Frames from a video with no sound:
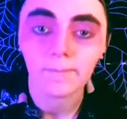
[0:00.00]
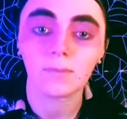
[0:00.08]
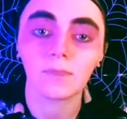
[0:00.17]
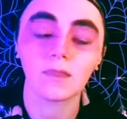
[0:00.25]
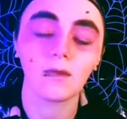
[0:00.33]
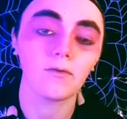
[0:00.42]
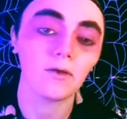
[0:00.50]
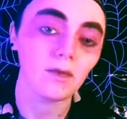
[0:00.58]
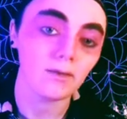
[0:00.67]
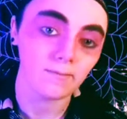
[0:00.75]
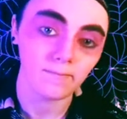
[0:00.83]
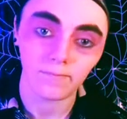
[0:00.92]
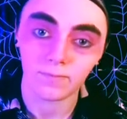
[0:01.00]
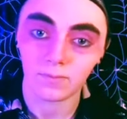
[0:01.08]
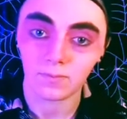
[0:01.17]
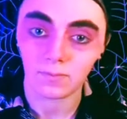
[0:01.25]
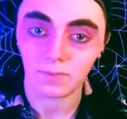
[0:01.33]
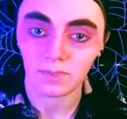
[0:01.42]
Alright,
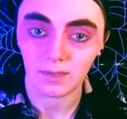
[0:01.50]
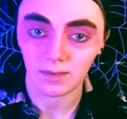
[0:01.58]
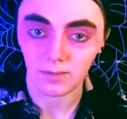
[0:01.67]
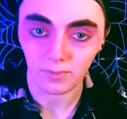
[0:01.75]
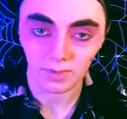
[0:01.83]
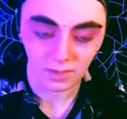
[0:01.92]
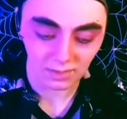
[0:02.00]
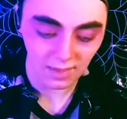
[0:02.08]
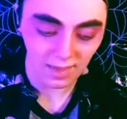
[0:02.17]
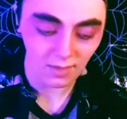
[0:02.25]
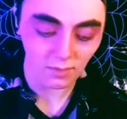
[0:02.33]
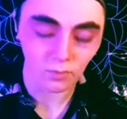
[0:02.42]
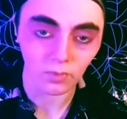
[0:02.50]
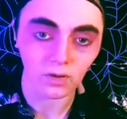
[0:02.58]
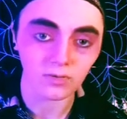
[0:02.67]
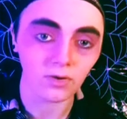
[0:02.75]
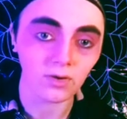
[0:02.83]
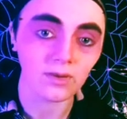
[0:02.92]
now that we got that, we're going to
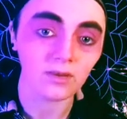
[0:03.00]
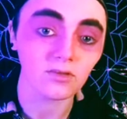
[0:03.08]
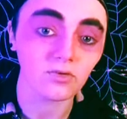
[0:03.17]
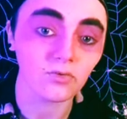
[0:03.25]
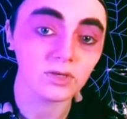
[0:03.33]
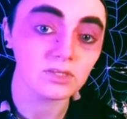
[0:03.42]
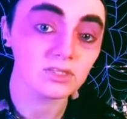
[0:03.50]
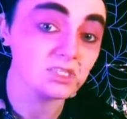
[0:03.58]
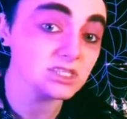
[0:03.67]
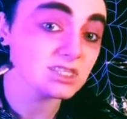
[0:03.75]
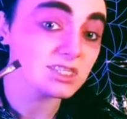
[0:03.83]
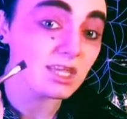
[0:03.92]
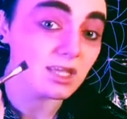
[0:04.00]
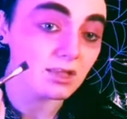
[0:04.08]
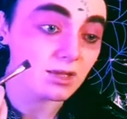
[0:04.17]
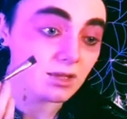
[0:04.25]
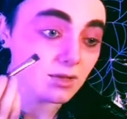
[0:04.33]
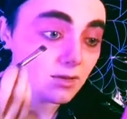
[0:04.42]
darken out the crease just
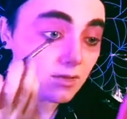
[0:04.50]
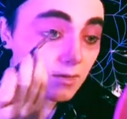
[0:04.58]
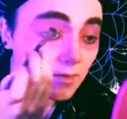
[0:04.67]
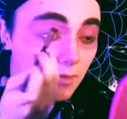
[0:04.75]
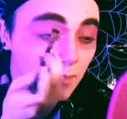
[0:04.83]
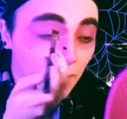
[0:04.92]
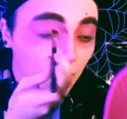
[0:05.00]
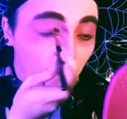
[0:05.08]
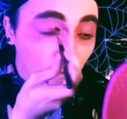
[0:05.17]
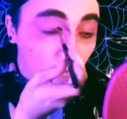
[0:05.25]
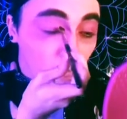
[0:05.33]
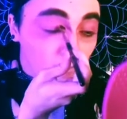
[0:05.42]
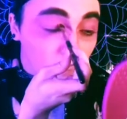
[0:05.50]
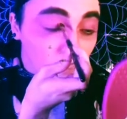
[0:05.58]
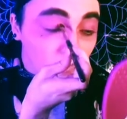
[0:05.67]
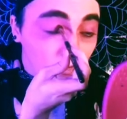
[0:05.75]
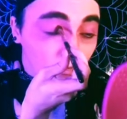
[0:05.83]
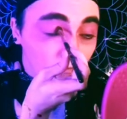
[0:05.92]
slightly.
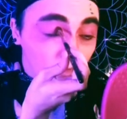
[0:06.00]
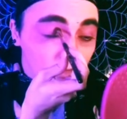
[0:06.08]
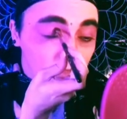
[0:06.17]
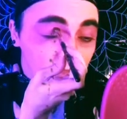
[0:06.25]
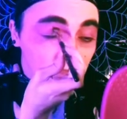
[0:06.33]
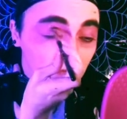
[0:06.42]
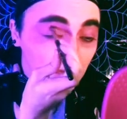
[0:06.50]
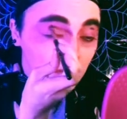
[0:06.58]
Very, very slight.